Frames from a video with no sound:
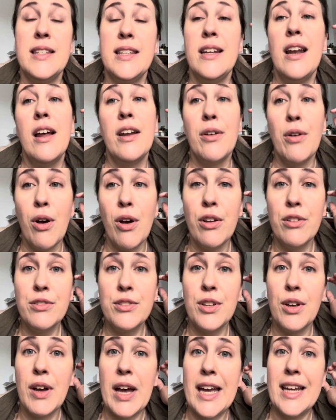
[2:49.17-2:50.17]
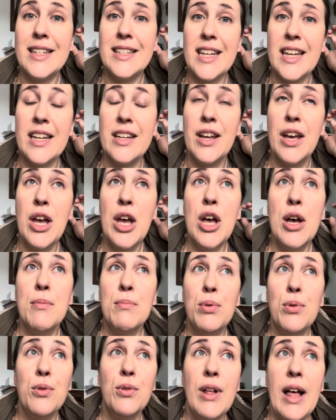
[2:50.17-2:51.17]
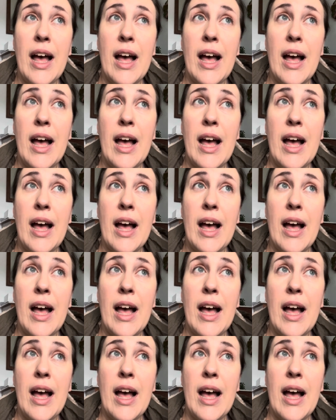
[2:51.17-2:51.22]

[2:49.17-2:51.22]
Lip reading: an unhaul, so I did pull